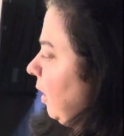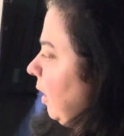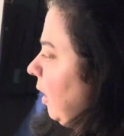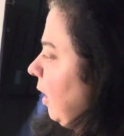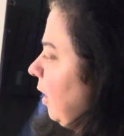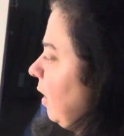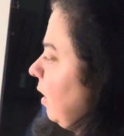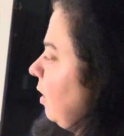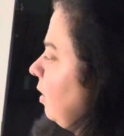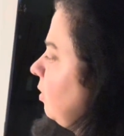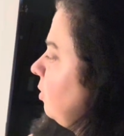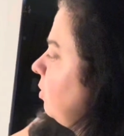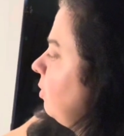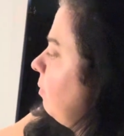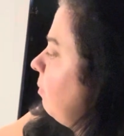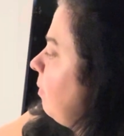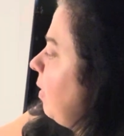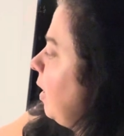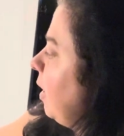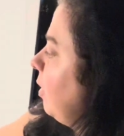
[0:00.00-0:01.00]
And
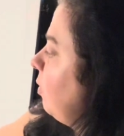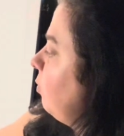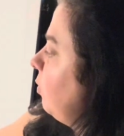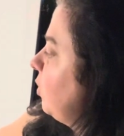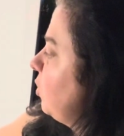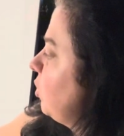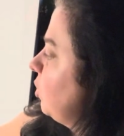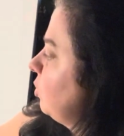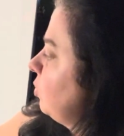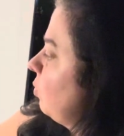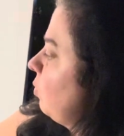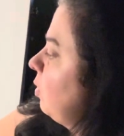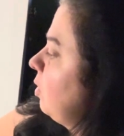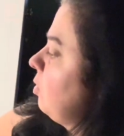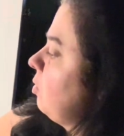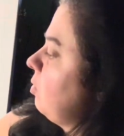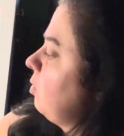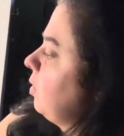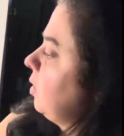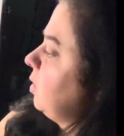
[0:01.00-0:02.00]
my witch's
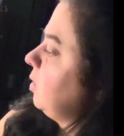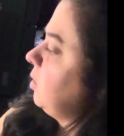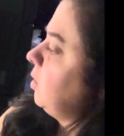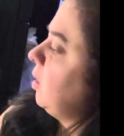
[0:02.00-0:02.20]
oil is